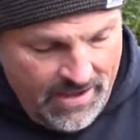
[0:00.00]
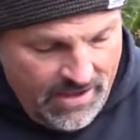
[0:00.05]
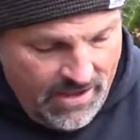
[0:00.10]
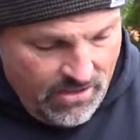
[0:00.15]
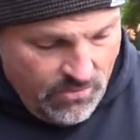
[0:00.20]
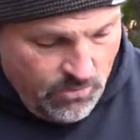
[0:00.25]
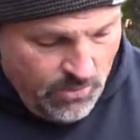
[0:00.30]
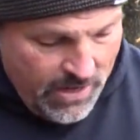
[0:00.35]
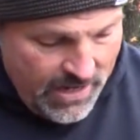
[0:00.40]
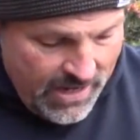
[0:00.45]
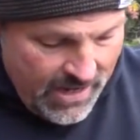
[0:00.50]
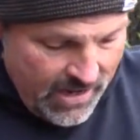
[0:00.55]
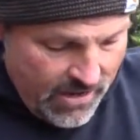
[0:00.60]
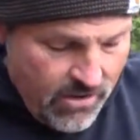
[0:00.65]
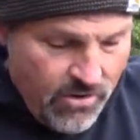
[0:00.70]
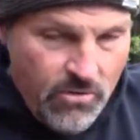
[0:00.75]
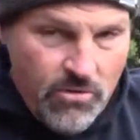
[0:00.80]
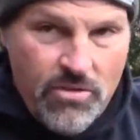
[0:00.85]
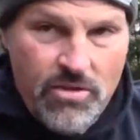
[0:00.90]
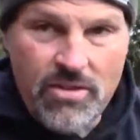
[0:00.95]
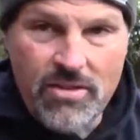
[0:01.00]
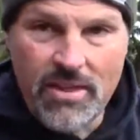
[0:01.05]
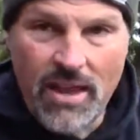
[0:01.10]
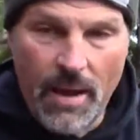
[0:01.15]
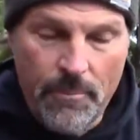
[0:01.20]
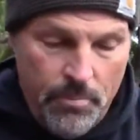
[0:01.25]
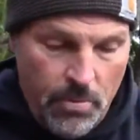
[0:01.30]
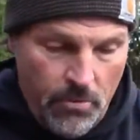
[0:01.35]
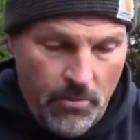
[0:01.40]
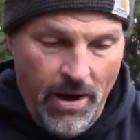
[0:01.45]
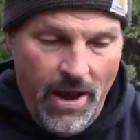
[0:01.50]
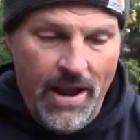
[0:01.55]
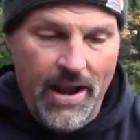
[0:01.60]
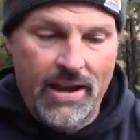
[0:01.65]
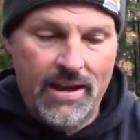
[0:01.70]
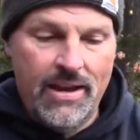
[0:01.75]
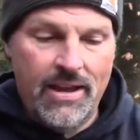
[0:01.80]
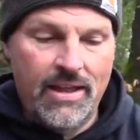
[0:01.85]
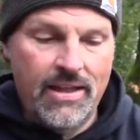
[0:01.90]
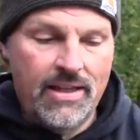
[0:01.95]
is we need to
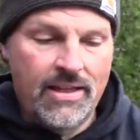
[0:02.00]
separate